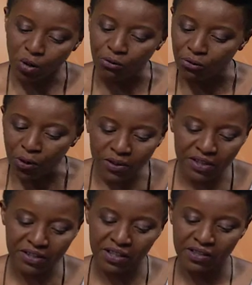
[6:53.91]
of all
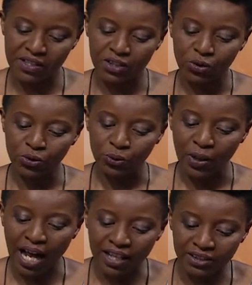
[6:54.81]
the things that you
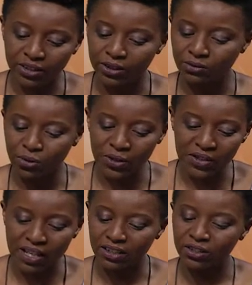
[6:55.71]
do actor,
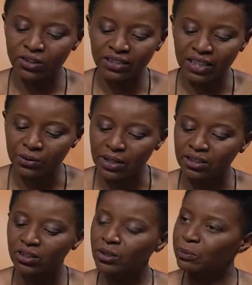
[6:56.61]
voice actor,
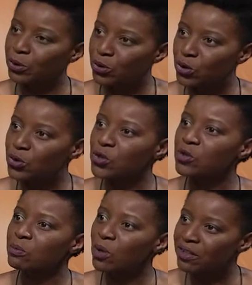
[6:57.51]
director,
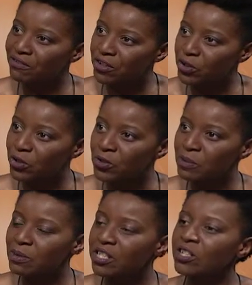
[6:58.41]
producer, motivational
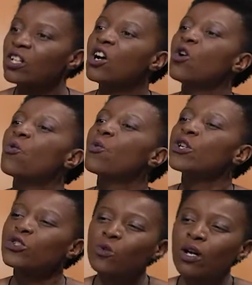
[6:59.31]
speaker
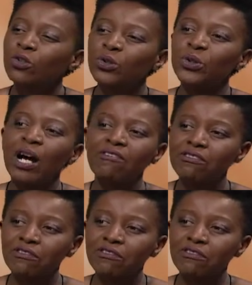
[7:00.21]
which one? Do you have a